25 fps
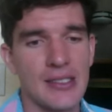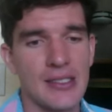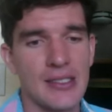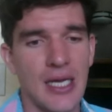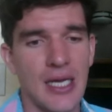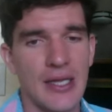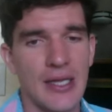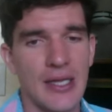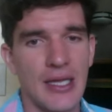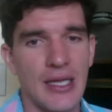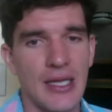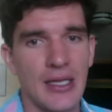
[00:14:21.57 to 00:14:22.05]
he's
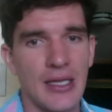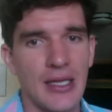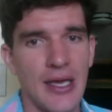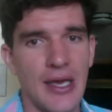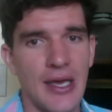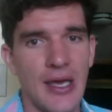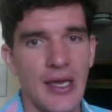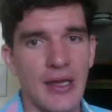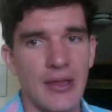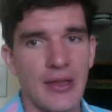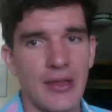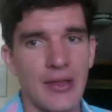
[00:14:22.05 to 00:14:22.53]
got that
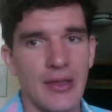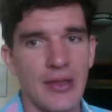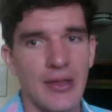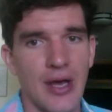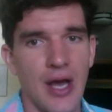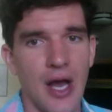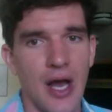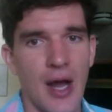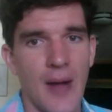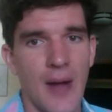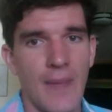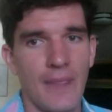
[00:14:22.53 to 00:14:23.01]
length.
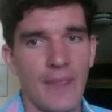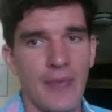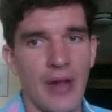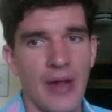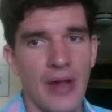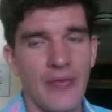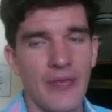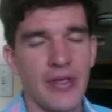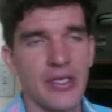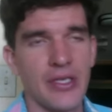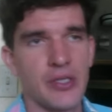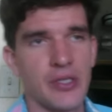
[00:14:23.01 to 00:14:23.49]
Um, I
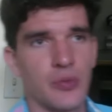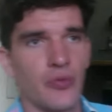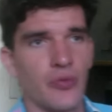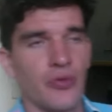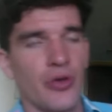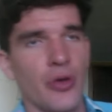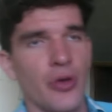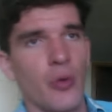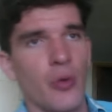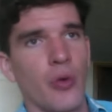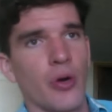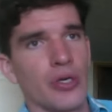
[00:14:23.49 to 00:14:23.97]
think he's
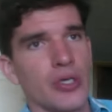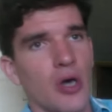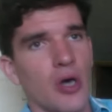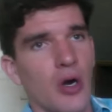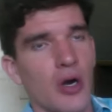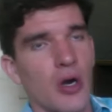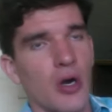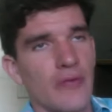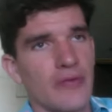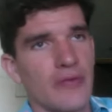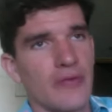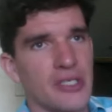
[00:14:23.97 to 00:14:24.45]
really worked
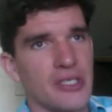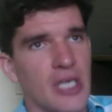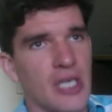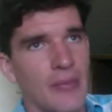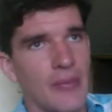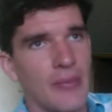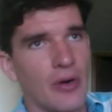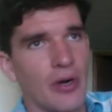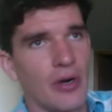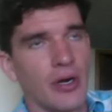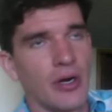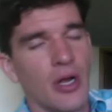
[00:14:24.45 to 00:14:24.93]
hard over the
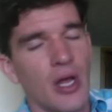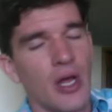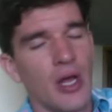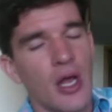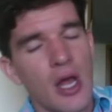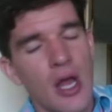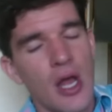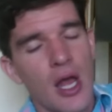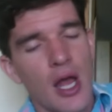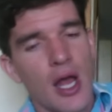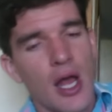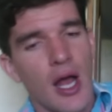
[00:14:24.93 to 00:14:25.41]
summer
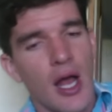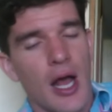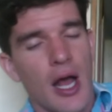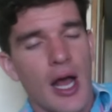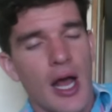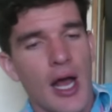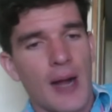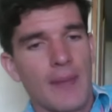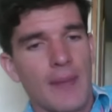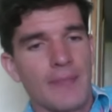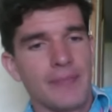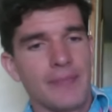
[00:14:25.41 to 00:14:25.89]

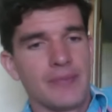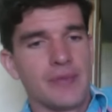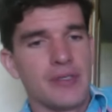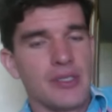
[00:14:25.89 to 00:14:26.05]
um,